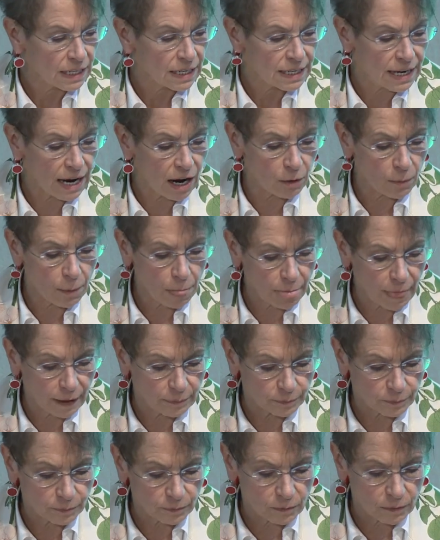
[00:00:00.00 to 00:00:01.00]
Now,
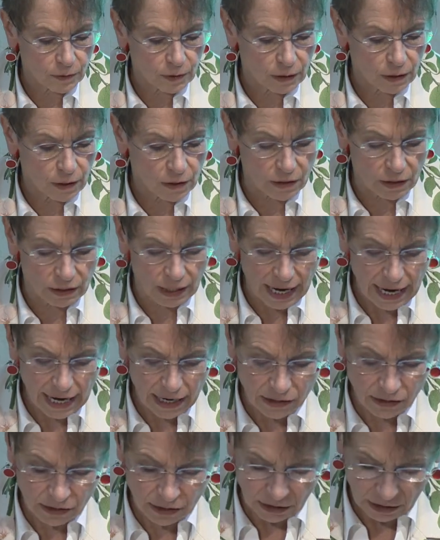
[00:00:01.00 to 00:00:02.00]
the
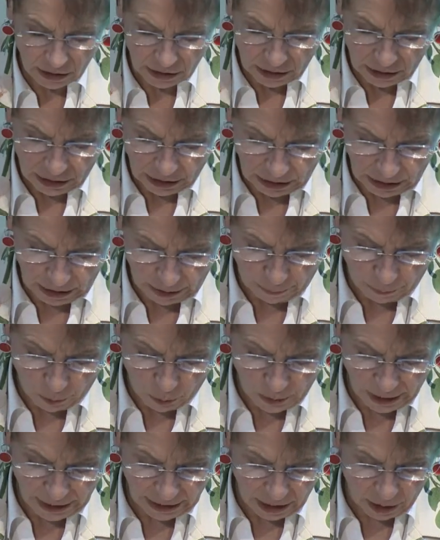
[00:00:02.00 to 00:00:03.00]
last
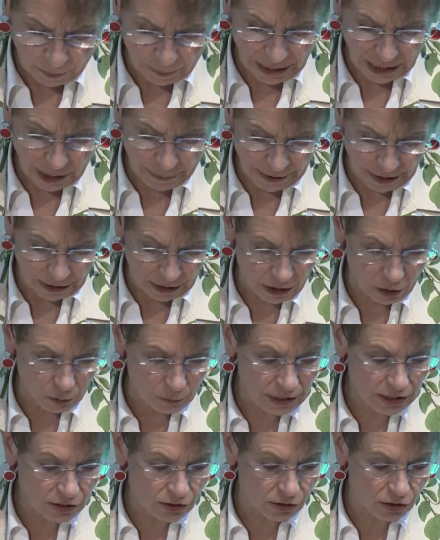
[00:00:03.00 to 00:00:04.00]
point I'll make about our
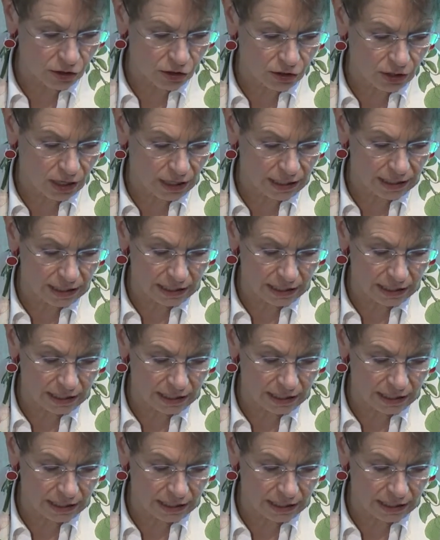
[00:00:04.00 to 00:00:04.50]
research study